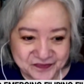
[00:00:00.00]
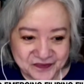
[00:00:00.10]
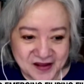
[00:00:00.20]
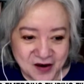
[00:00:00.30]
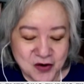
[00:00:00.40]

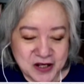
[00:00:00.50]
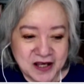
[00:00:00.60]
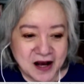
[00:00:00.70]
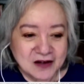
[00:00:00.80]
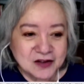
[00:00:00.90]
Okay,
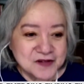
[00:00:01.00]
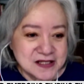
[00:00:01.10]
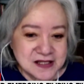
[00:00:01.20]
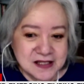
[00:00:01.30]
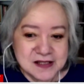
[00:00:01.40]
out of these
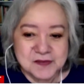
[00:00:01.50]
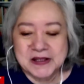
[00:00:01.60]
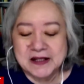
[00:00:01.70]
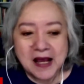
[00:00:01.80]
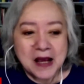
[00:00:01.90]
seeds, but
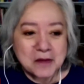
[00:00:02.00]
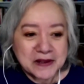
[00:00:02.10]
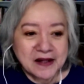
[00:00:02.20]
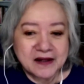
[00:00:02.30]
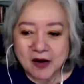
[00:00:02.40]

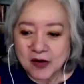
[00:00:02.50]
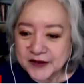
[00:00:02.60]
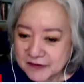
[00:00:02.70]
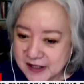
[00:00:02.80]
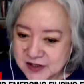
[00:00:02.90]
then all of the
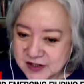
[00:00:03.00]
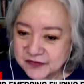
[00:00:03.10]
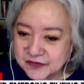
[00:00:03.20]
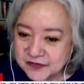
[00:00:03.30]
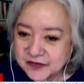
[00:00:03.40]
rest
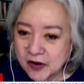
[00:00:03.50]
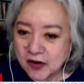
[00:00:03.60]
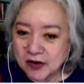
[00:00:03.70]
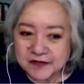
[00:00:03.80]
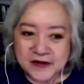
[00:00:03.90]

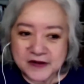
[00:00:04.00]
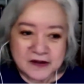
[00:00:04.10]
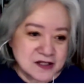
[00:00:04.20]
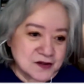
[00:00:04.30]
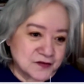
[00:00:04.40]
of the
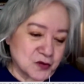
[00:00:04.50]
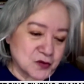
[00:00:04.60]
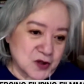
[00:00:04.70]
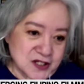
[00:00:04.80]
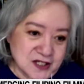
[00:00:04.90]
workshops
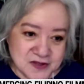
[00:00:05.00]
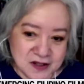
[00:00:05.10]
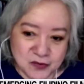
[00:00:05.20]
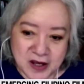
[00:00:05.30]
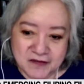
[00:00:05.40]
that we have
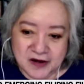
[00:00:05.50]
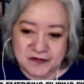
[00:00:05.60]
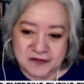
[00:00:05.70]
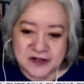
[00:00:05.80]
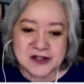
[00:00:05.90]
are
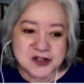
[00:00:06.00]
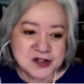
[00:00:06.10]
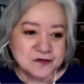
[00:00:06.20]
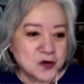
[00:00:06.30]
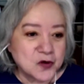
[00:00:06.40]
not
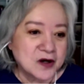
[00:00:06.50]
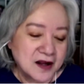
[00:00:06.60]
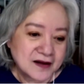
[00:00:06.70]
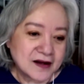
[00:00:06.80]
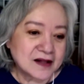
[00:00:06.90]

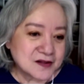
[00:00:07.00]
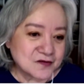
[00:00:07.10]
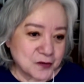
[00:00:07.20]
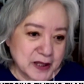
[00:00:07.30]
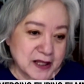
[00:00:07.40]
for
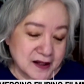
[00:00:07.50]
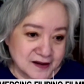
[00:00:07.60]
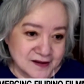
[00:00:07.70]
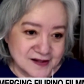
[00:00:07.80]
beginners.